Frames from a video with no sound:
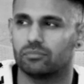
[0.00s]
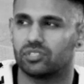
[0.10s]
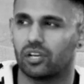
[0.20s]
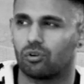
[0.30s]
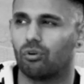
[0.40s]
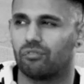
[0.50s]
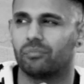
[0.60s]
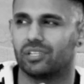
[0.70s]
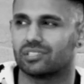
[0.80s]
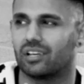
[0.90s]
J. Cole for
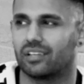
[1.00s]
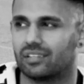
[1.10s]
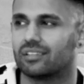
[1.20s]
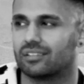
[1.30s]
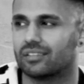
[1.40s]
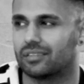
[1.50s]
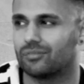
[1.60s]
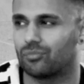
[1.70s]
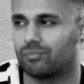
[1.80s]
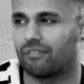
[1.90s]
me is like
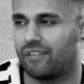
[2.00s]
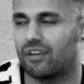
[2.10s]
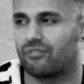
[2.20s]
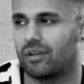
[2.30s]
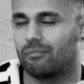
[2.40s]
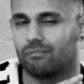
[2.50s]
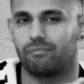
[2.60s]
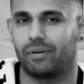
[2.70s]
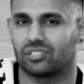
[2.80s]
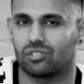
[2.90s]
my favorite and
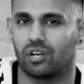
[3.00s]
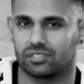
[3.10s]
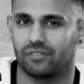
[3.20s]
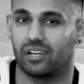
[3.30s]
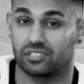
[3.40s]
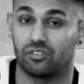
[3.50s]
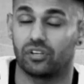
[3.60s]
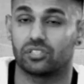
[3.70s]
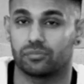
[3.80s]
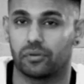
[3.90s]
best artist of our
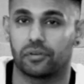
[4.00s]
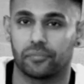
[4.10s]
generation.